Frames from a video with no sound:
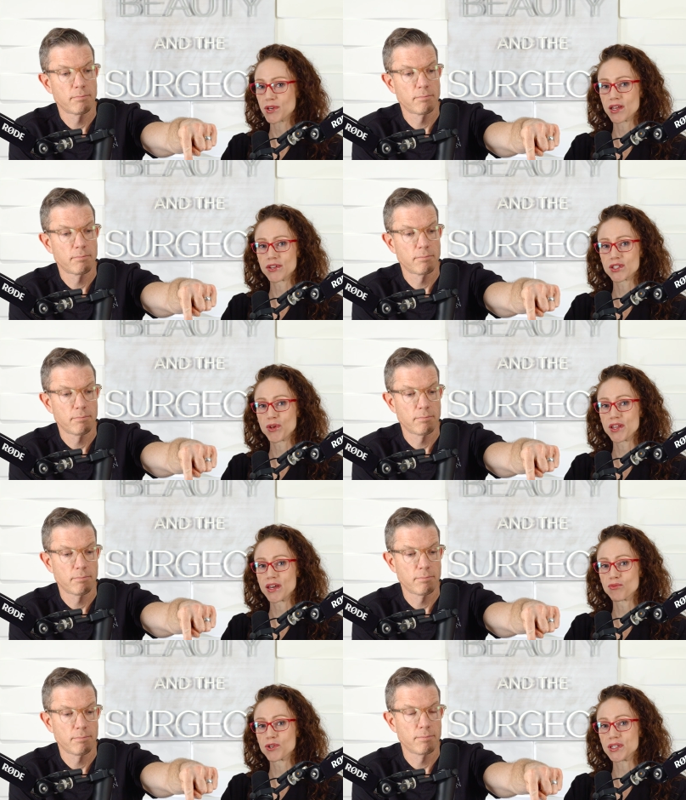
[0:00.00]
Speaker 1: we kind of explain
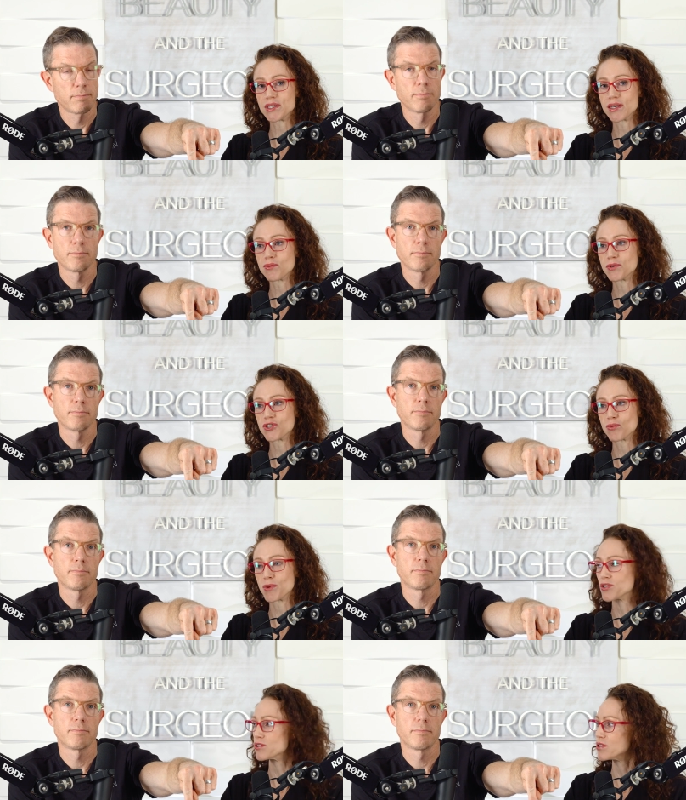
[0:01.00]
that in more detail when we show
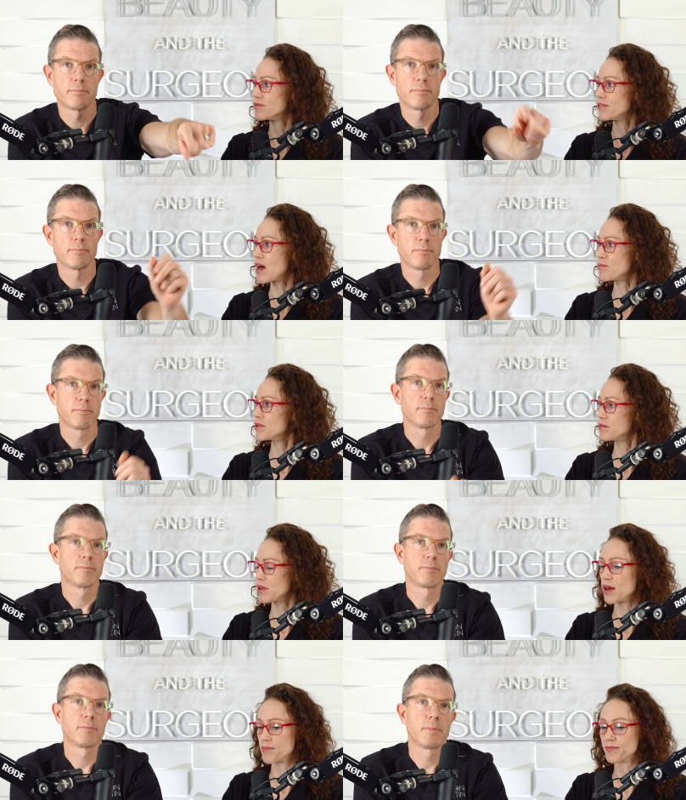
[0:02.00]
pictures of the flap.
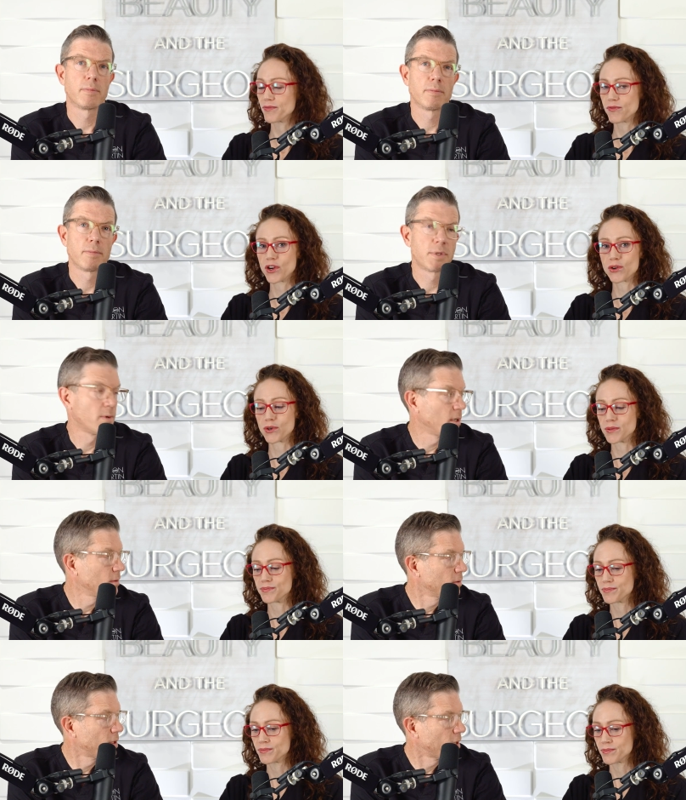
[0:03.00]
Yeah,
Speaker 2: very cool. Did we
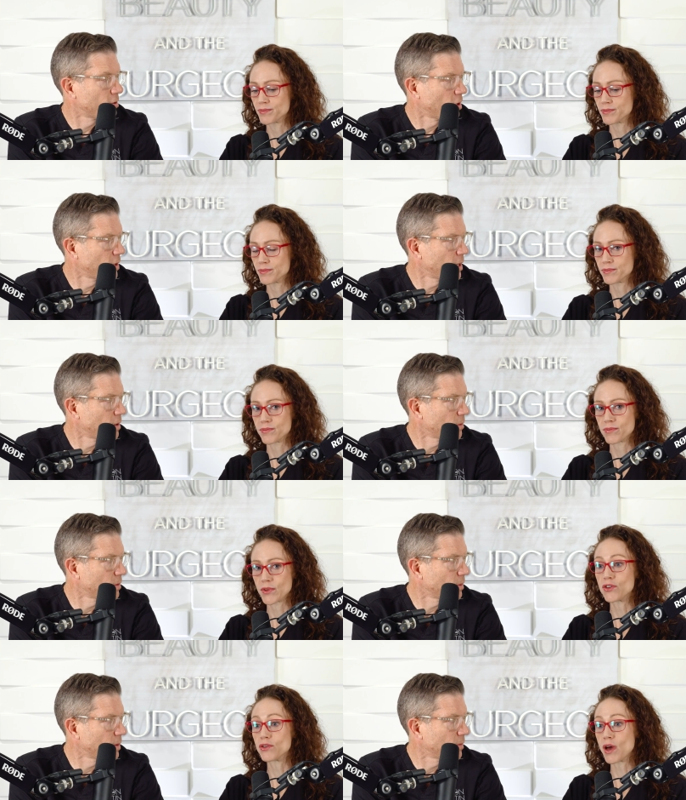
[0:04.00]
did I draw that or
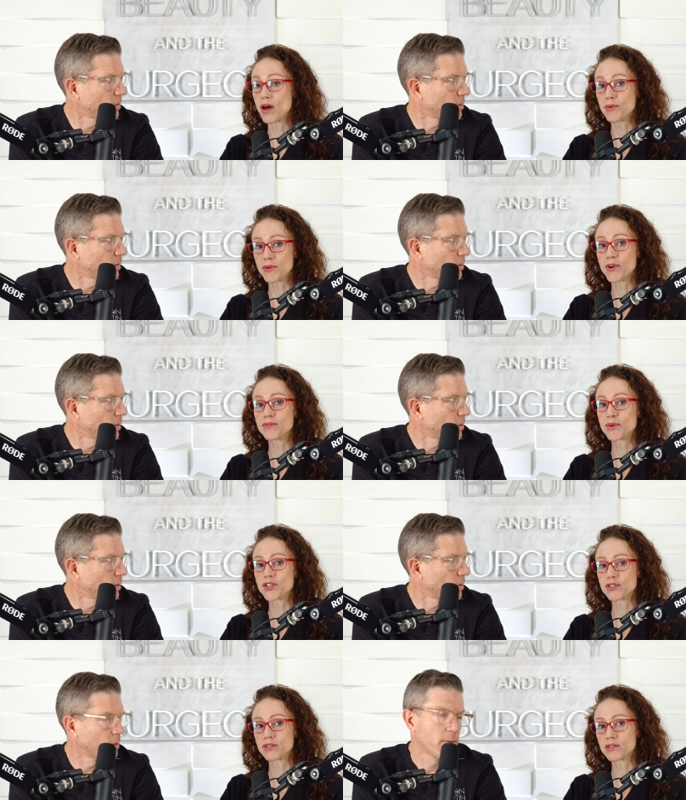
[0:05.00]
was it?
Speaker 1: Yeah, uh, we we had
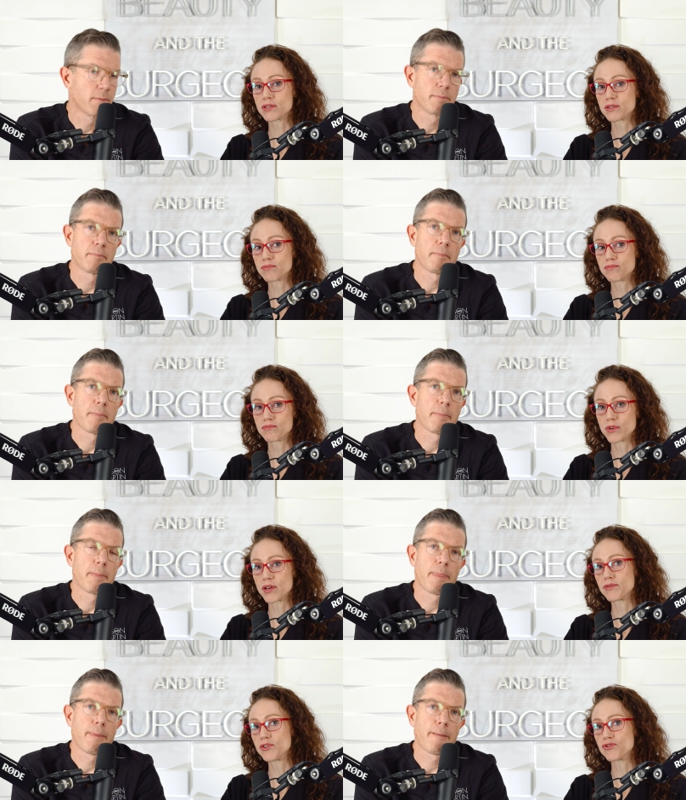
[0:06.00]
pictures. I
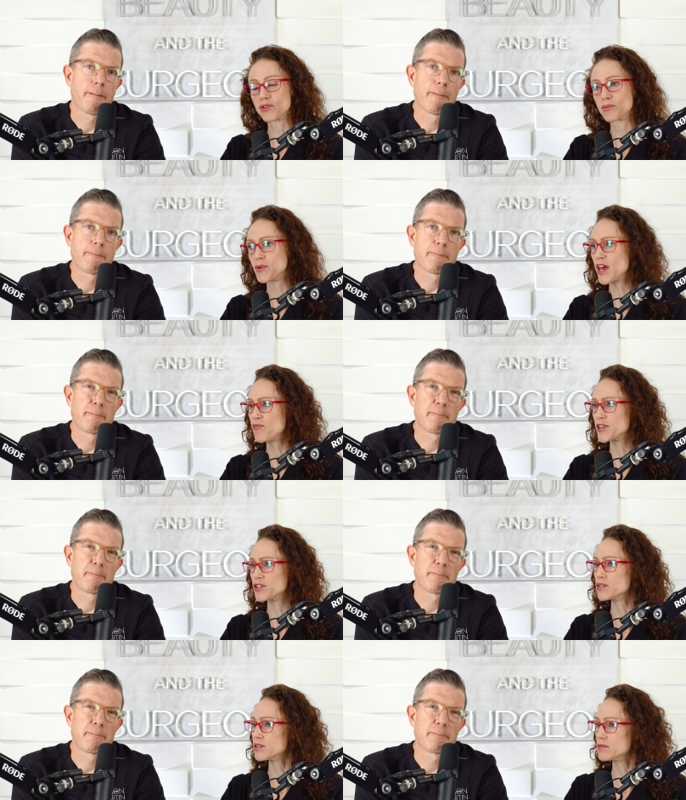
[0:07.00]
don't know if you drew it, but we have
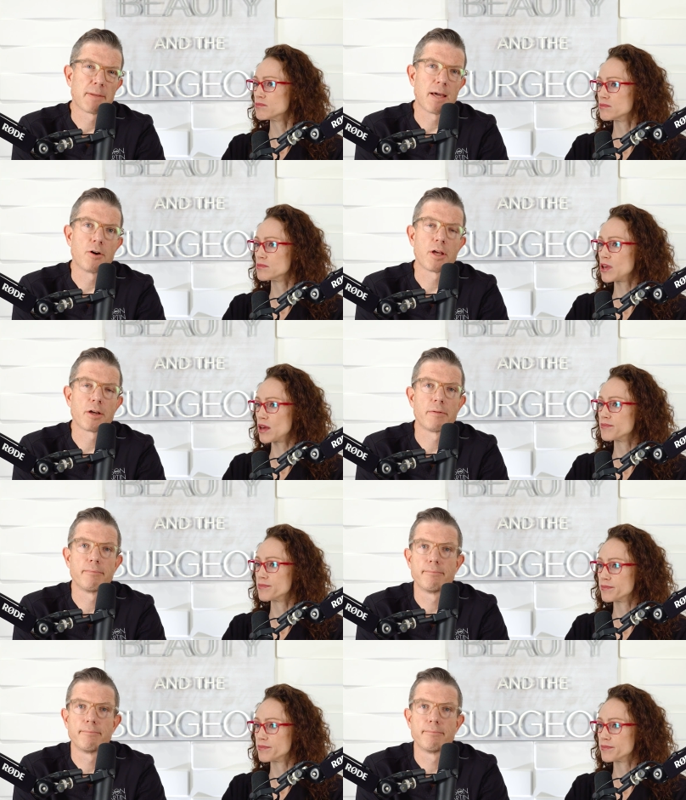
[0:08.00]
pictures. Yeah. Okay. Yeah. Good.